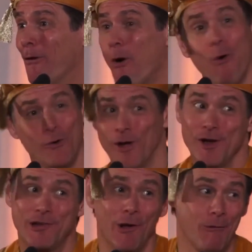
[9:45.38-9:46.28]

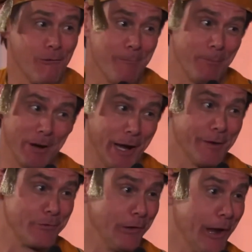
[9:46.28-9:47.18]
Oh, she'll rub up
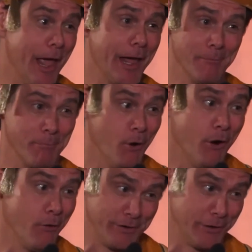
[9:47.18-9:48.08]
against your leg and
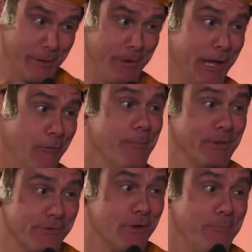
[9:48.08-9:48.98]
purr until you pick her
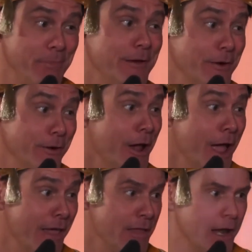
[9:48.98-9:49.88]
up and start petting her,
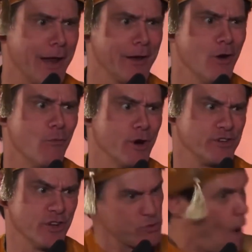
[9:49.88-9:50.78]
and then out of
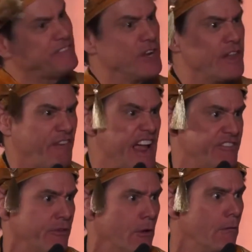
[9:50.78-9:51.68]
nowhere, she'll swat you in the
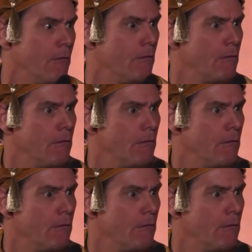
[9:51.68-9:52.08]
face.